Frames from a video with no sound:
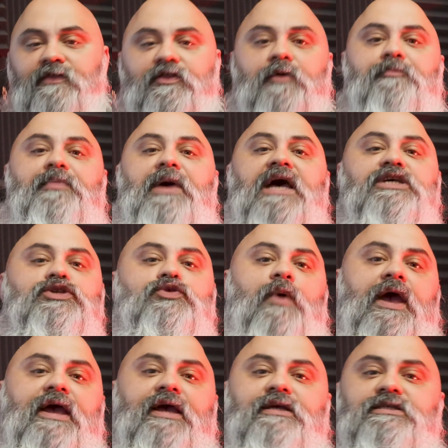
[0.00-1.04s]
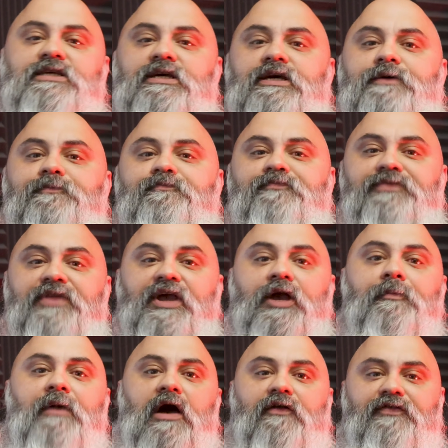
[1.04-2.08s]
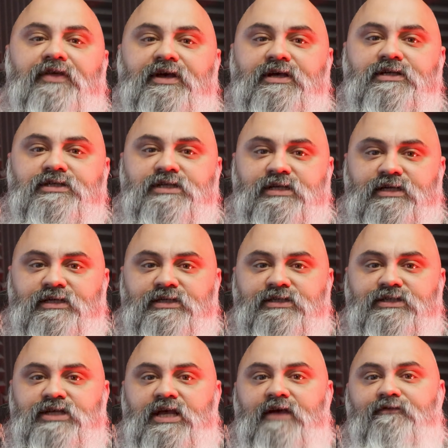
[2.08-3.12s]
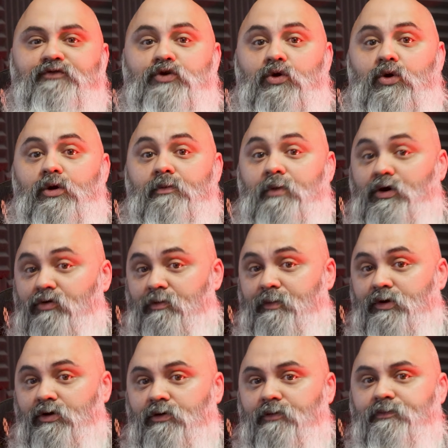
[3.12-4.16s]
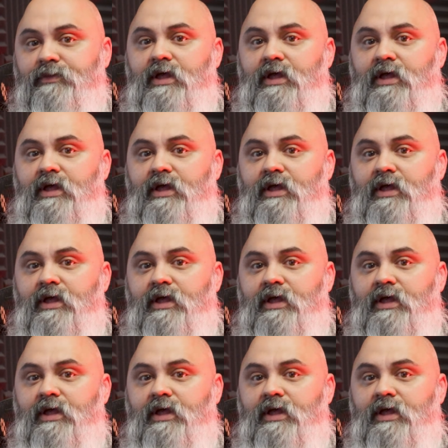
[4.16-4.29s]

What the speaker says: The best way to think about this is if you're a criminal